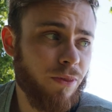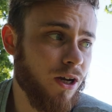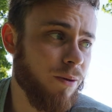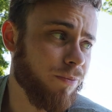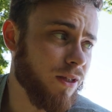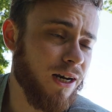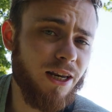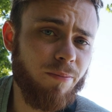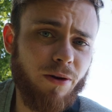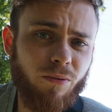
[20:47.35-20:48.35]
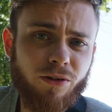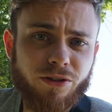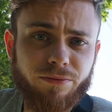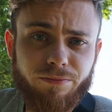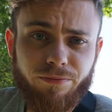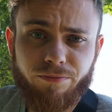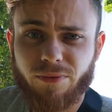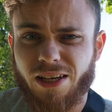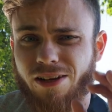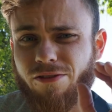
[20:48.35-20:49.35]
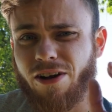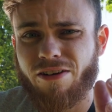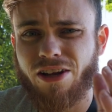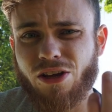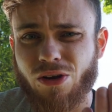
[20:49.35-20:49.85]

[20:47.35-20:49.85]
Um, the ladybird wasn't in a very